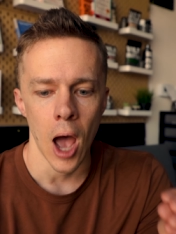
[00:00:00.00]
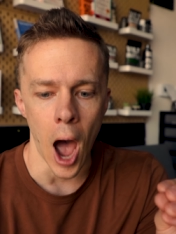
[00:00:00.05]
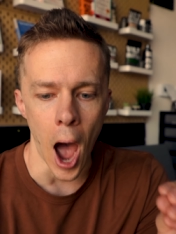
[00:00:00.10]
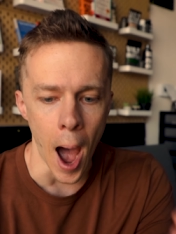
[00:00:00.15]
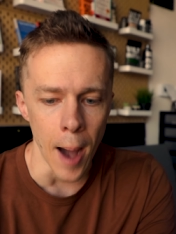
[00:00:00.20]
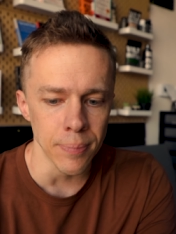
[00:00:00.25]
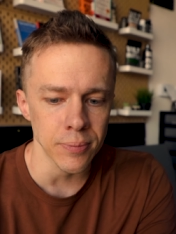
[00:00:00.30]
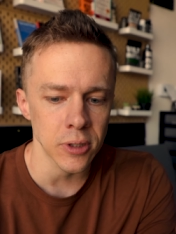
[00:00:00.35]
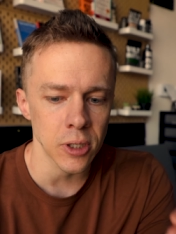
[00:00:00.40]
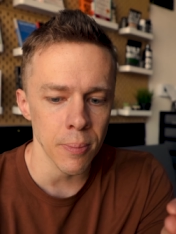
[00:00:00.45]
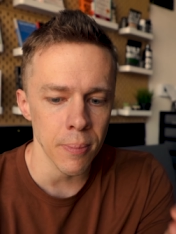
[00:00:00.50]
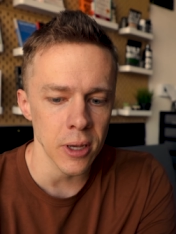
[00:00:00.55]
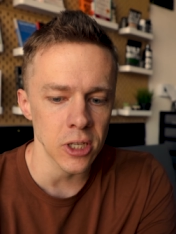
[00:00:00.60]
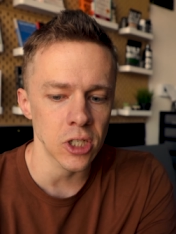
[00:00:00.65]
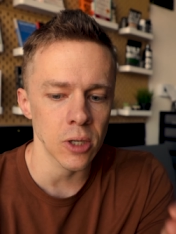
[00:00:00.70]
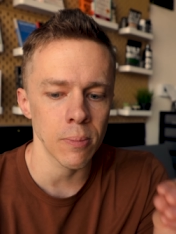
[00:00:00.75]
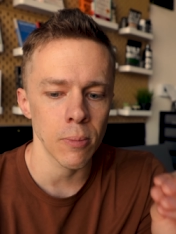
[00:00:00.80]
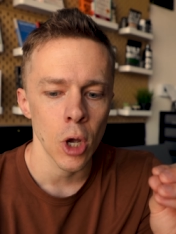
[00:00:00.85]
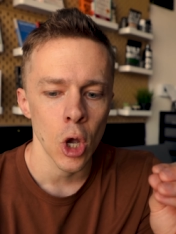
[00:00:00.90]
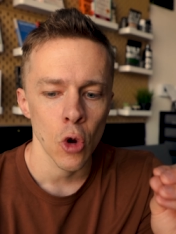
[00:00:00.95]

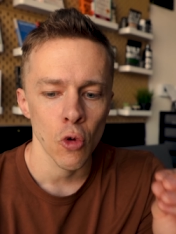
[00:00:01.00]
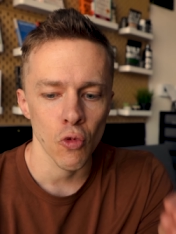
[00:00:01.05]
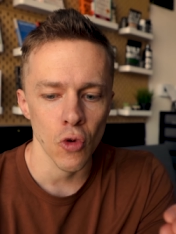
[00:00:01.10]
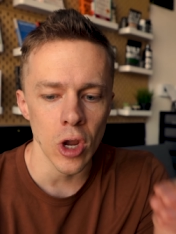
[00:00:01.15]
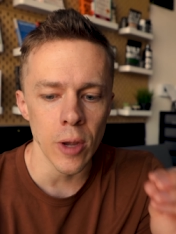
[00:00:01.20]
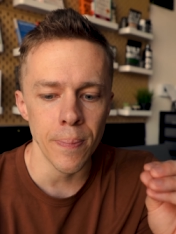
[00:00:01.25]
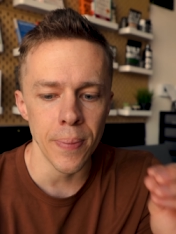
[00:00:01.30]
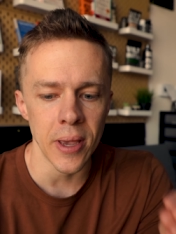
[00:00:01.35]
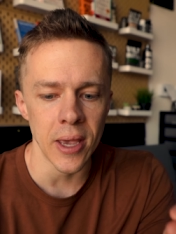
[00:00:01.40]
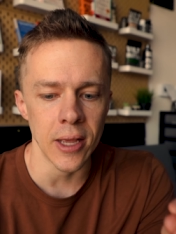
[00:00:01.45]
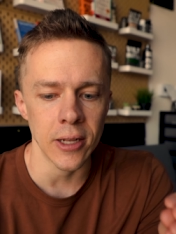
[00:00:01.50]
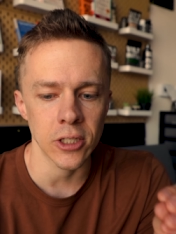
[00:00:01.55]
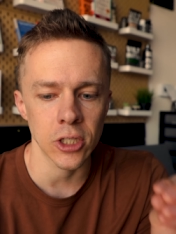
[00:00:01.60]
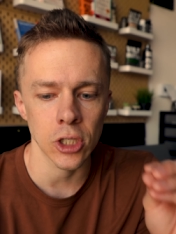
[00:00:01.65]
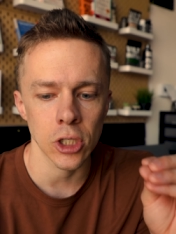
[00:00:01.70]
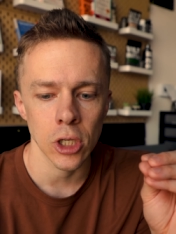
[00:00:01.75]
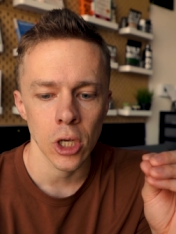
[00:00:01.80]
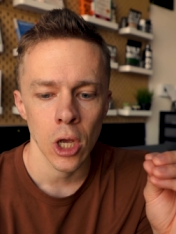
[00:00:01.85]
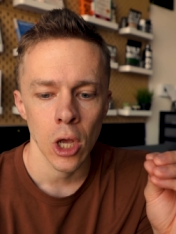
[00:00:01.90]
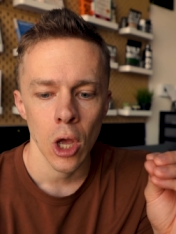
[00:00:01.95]
Optimism
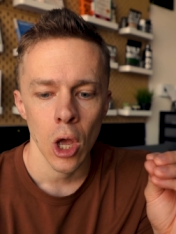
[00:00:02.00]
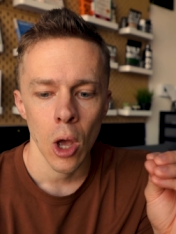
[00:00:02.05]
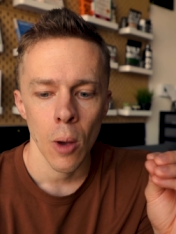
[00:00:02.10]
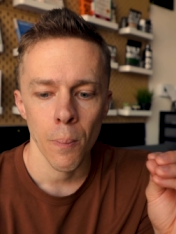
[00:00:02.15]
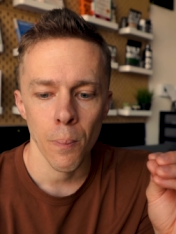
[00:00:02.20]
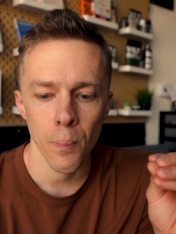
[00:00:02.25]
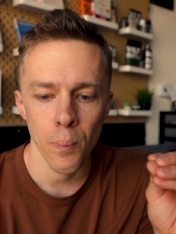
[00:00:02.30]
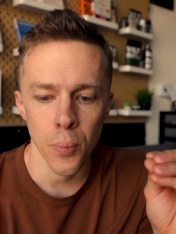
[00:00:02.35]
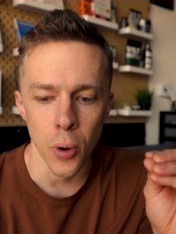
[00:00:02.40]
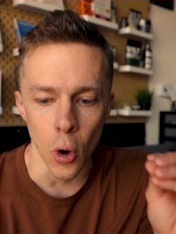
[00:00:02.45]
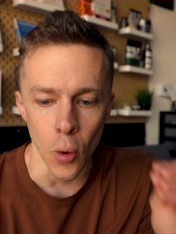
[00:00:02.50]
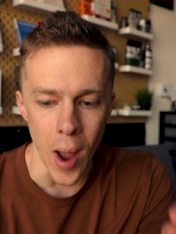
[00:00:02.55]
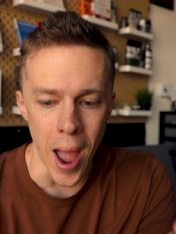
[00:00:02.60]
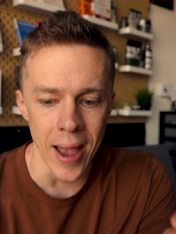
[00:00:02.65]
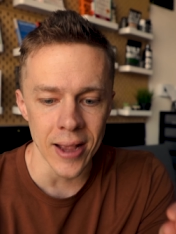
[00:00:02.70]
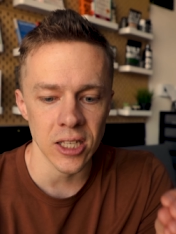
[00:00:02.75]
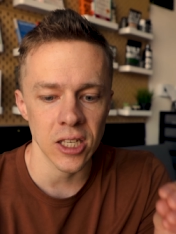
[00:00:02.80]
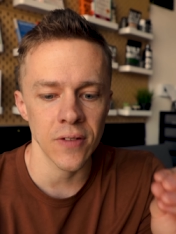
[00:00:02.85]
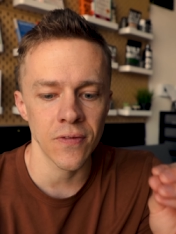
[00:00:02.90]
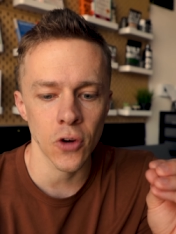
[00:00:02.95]
repeats
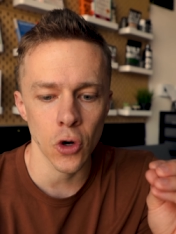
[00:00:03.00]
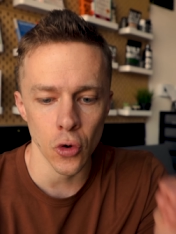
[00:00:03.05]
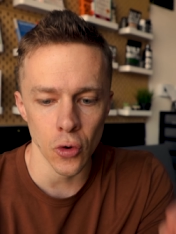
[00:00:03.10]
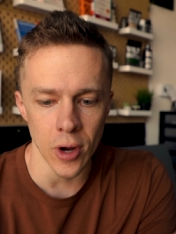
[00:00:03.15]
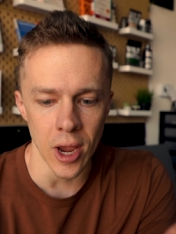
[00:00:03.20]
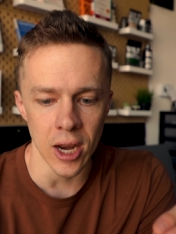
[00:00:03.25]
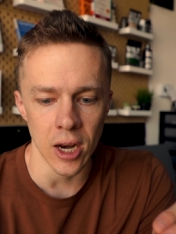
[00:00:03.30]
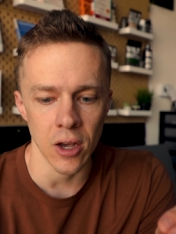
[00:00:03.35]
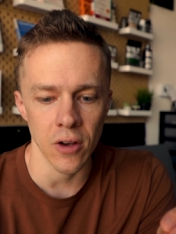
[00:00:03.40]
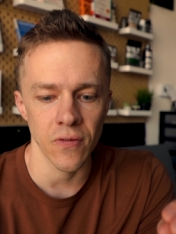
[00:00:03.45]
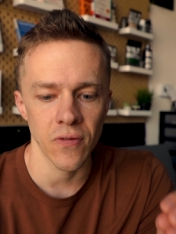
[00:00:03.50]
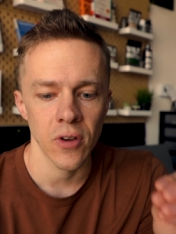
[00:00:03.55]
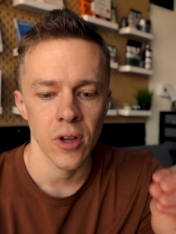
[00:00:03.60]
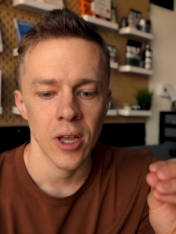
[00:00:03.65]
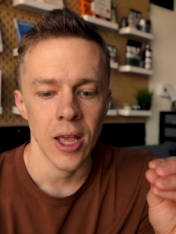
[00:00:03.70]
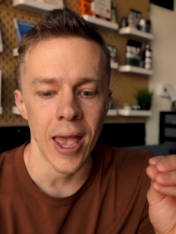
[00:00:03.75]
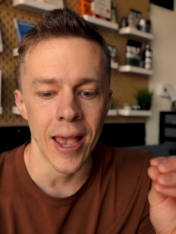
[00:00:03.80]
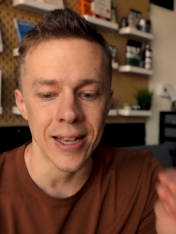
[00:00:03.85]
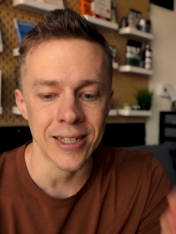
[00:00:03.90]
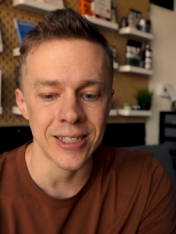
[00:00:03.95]
proactive, creative,
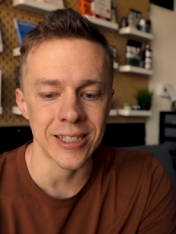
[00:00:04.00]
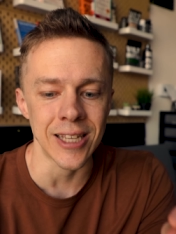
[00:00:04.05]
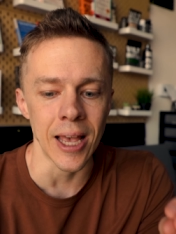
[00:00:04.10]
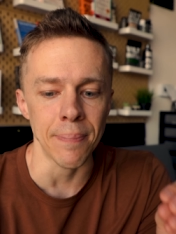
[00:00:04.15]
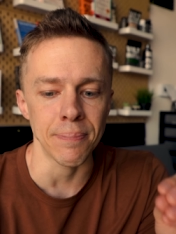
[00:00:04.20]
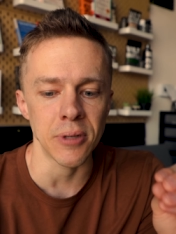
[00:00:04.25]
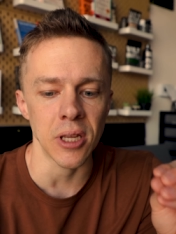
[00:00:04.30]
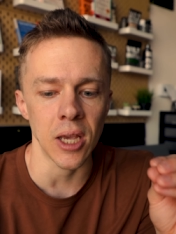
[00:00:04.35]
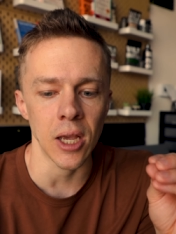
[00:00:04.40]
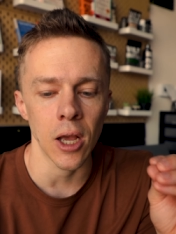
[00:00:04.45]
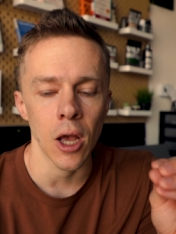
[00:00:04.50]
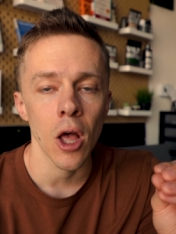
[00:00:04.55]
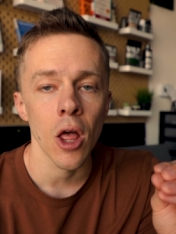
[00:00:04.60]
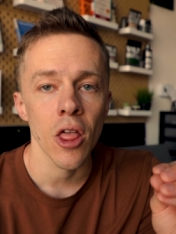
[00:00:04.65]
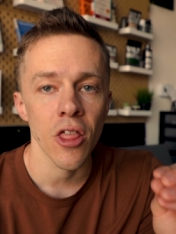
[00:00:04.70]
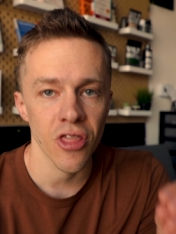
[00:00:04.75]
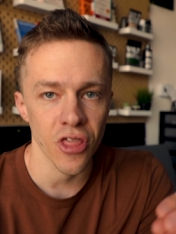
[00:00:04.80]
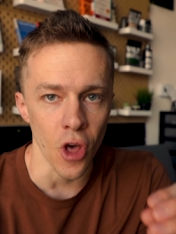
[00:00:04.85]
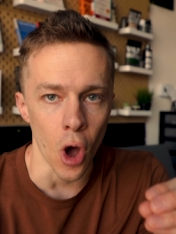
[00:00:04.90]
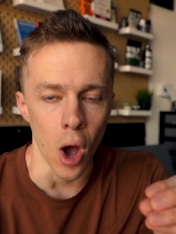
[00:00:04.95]
accepting
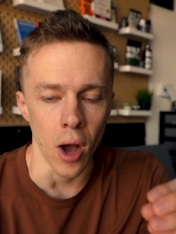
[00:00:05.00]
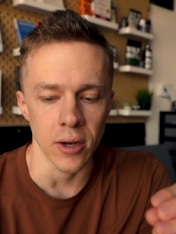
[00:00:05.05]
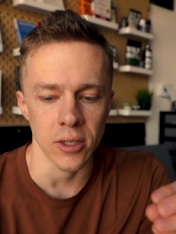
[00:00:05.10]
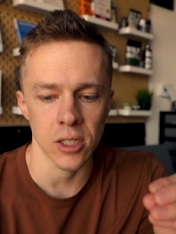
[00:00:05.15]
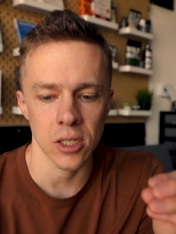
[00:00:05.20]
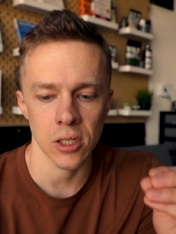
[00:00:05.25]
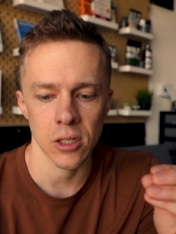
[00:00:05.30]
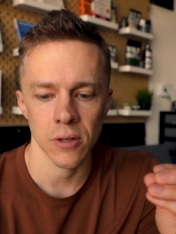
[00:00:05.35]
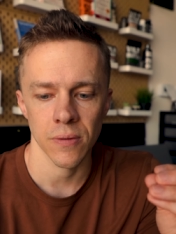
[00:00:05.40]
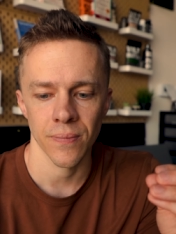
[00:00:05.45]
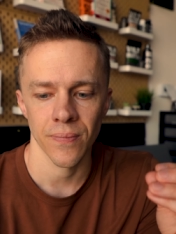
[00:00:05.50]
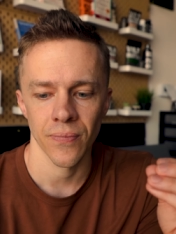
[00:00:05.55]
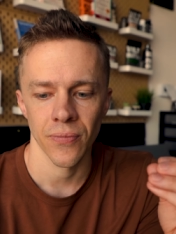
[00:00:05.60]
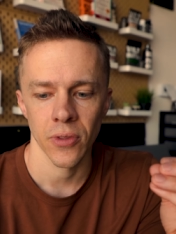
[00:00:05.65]
thoughts.